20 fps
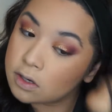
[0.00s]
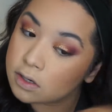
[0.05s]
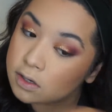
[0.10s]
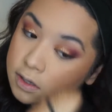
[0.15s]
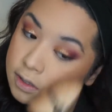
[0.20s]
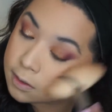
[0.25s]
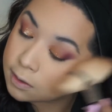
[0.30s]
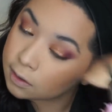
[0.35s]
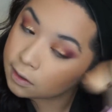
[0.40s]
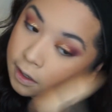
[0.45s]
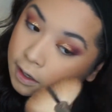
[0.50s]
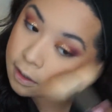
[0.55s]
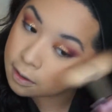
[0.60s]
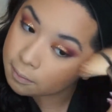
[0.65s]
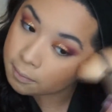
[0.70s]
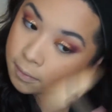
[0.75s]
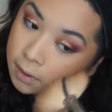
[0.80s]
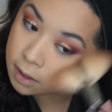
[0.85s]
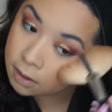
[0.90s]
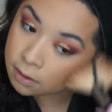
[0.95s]
just to kind of
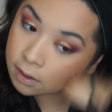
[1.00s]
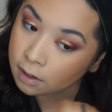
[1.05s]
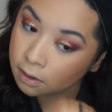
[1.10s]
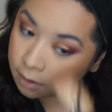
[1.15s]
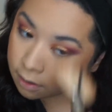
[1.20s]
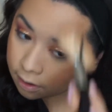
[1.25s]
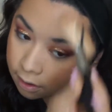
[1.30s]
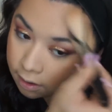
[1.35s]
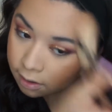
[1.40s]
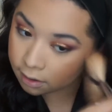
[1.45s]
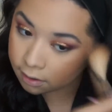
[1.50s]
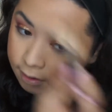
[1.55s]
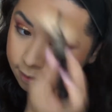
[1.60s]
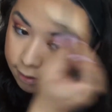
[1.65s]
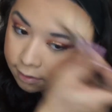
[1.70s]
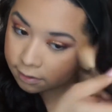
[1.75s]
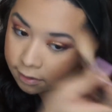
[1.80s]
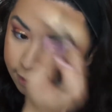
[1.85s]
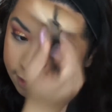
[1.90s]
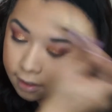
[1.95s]
marry all the
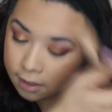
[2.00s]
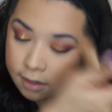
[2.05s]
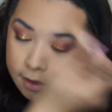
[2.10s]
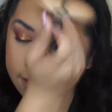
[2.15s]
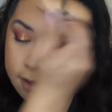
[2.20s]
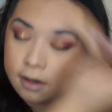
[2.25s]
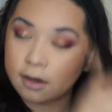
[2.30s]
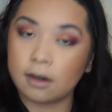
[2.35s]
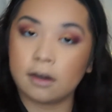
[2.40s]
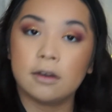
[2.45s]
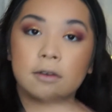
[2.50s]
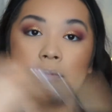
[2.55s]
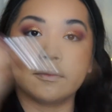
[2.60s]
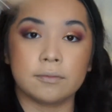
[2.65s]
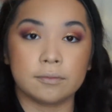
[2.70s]
colors together.